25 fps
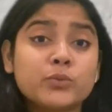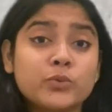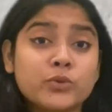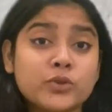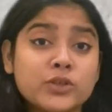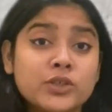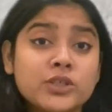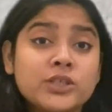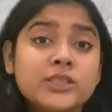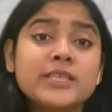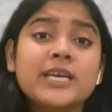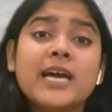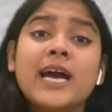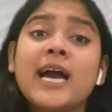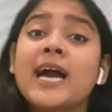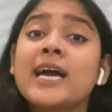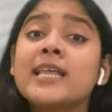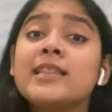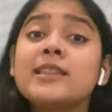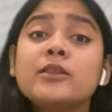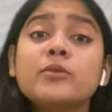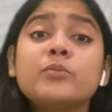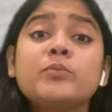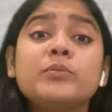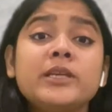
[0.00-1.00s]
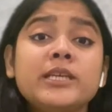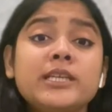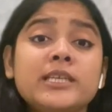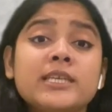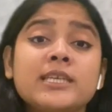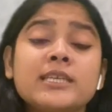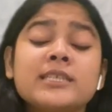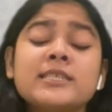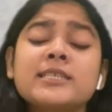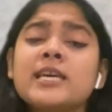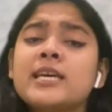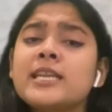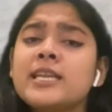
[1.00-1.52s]
words and the
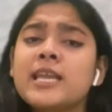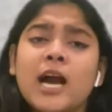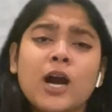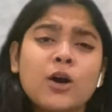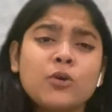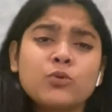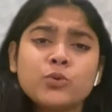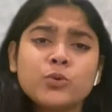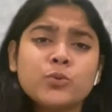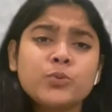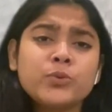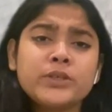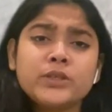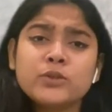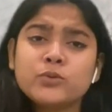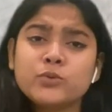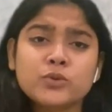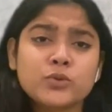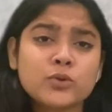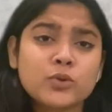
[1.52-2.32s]
meanings and how do we use